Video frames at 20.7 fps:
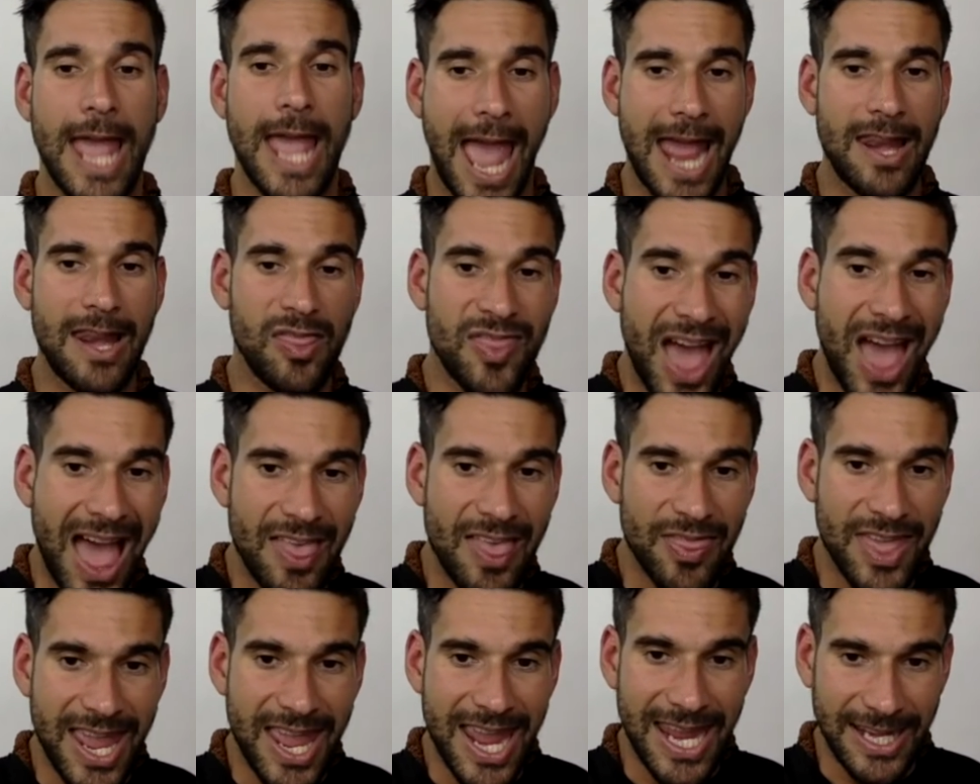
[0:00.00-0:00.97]
And
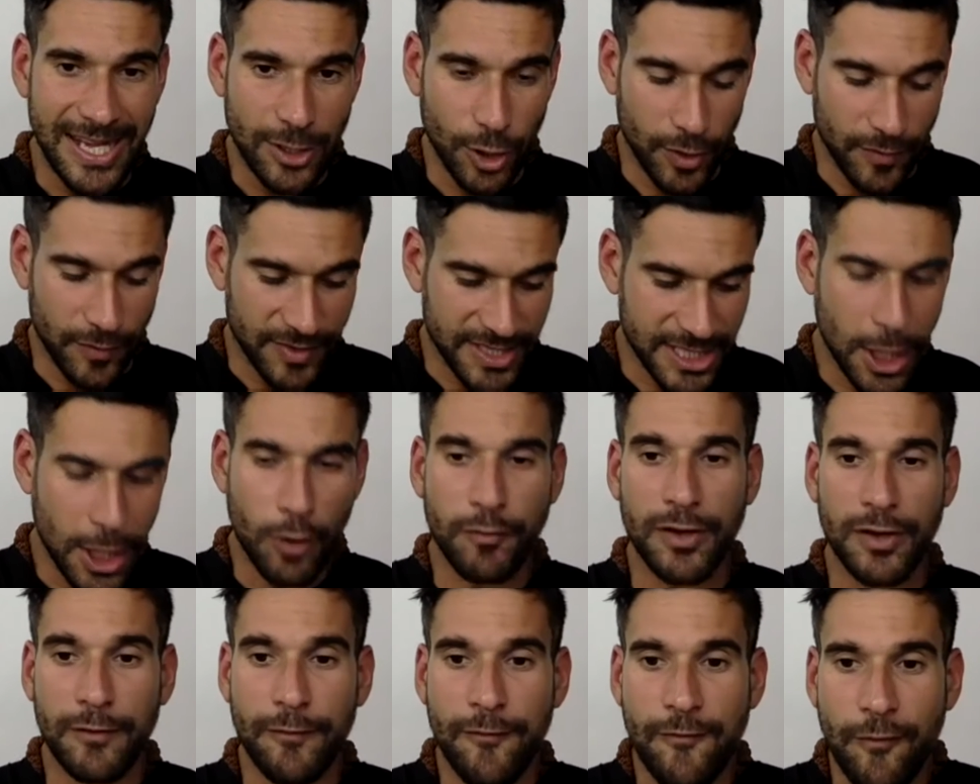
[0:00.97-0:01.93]
that there in and of itself,
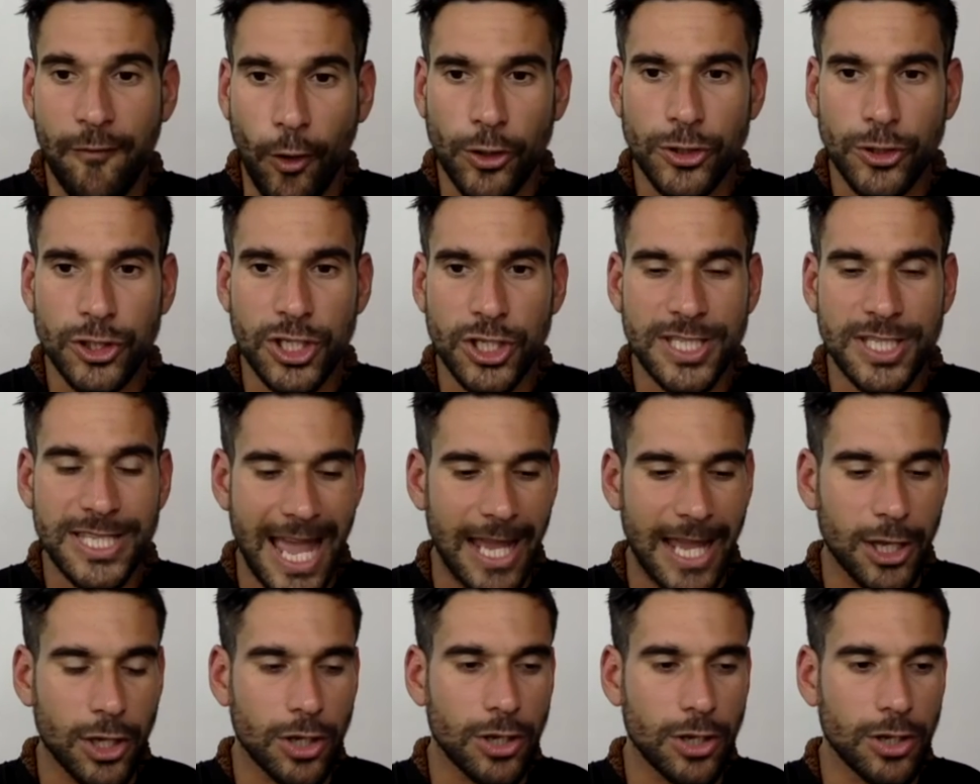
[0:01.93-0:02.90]
it fosters that
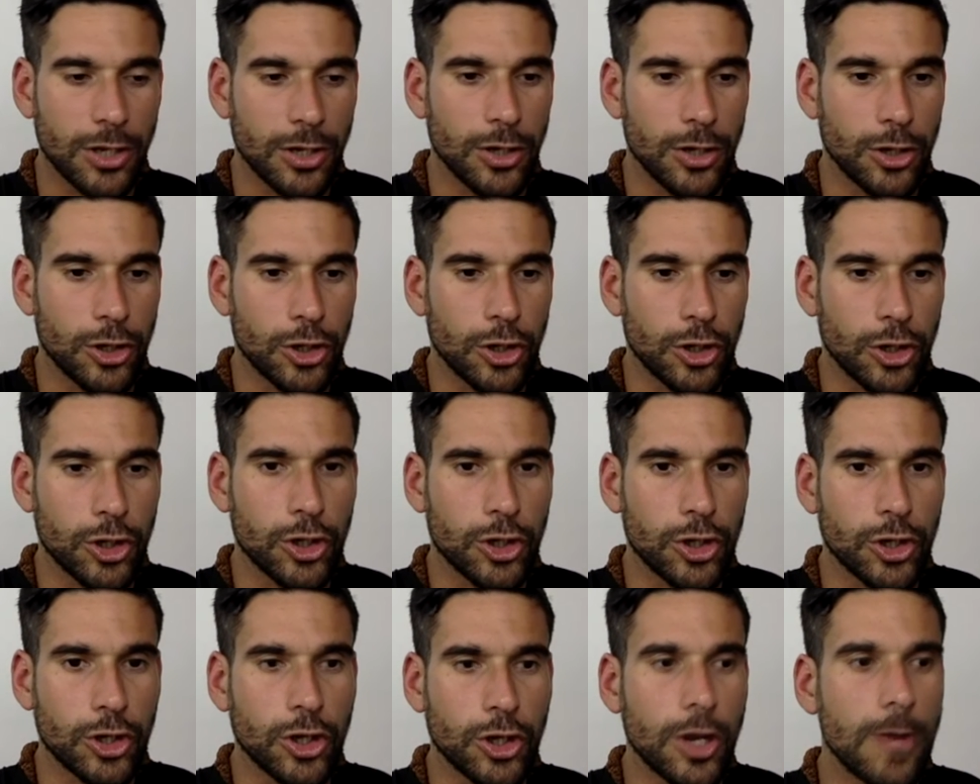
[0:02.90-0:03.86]

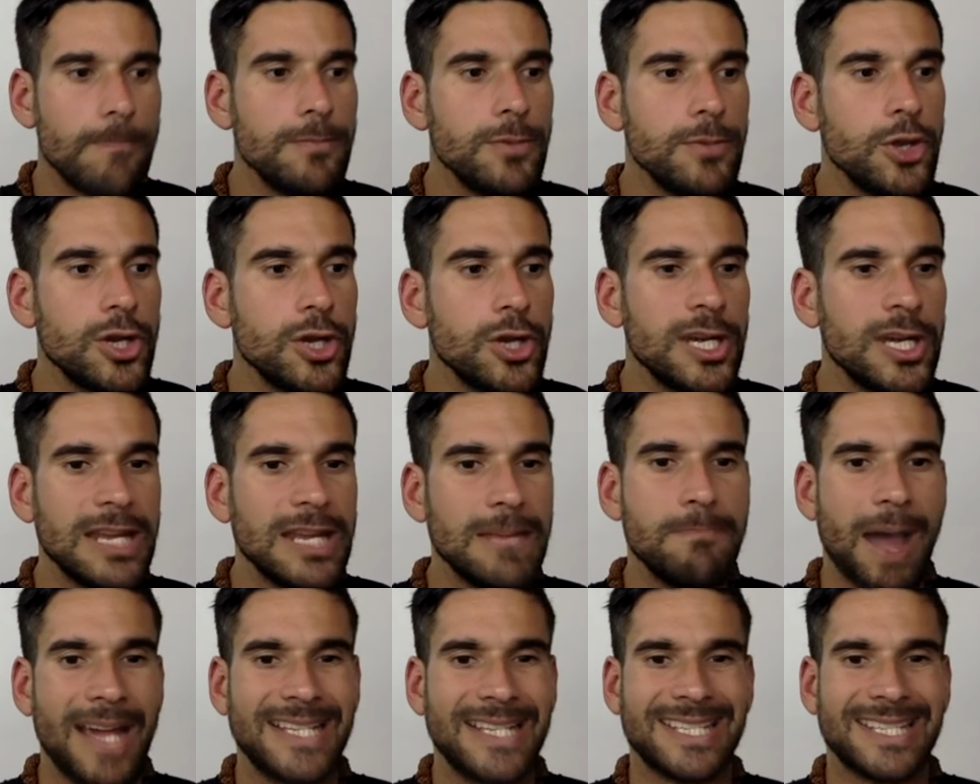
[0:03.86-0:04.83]

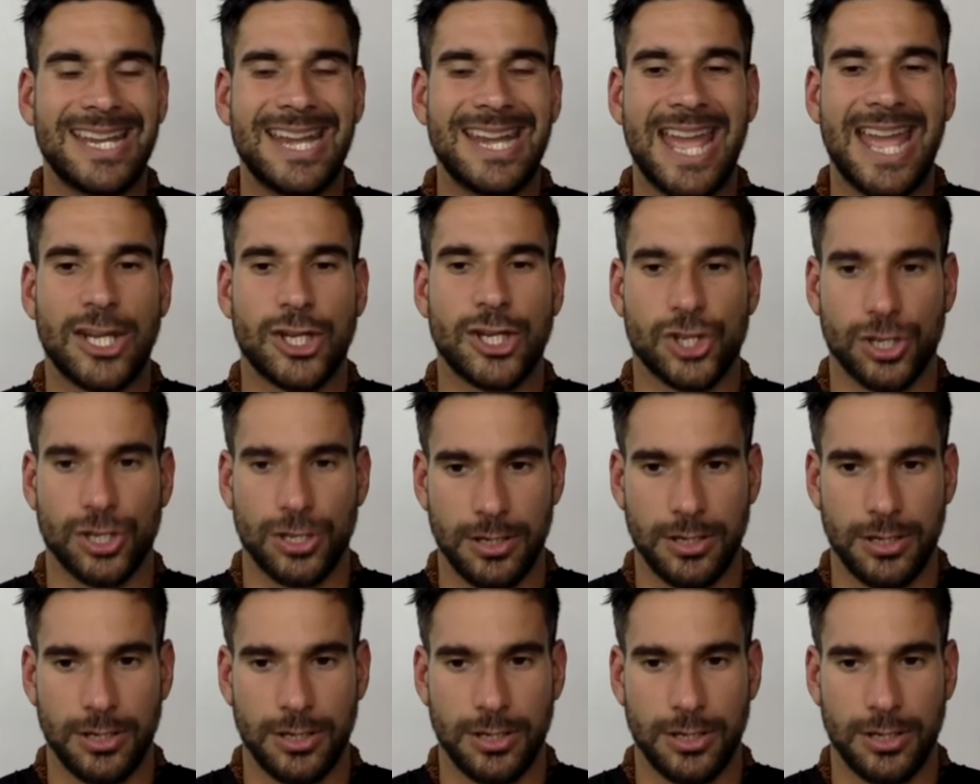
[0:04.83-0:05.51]
community-based connection.